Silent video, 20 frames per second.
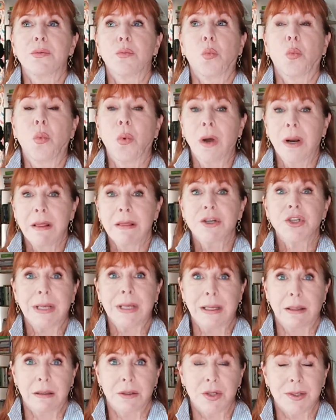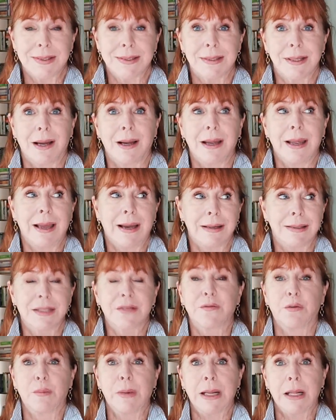One of the challenges that I ask
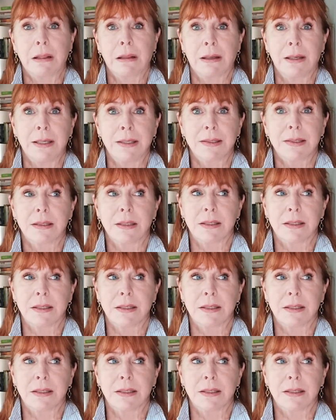for my clients,